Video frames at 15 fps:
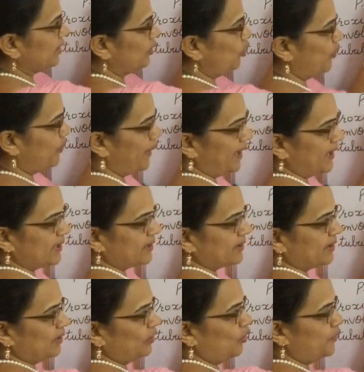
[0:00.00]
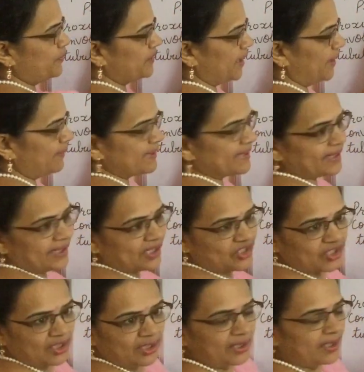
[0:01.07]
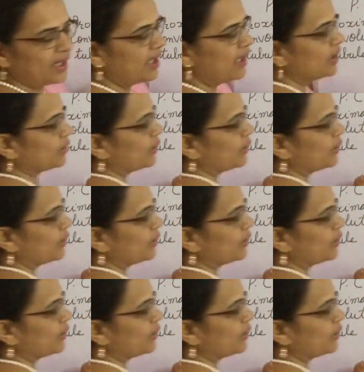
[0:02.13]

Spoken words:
loop shaped structure. So